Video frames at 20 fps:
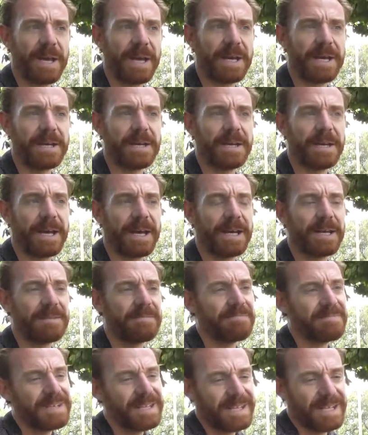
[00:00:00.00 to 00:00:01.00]
And,
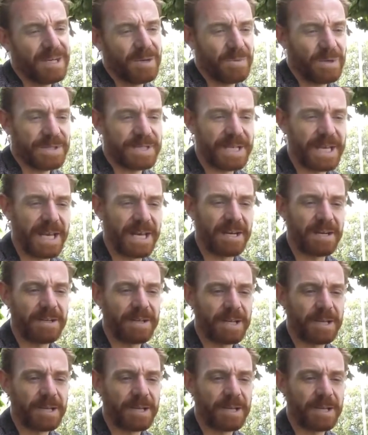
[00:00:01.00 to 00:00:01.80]
and once again,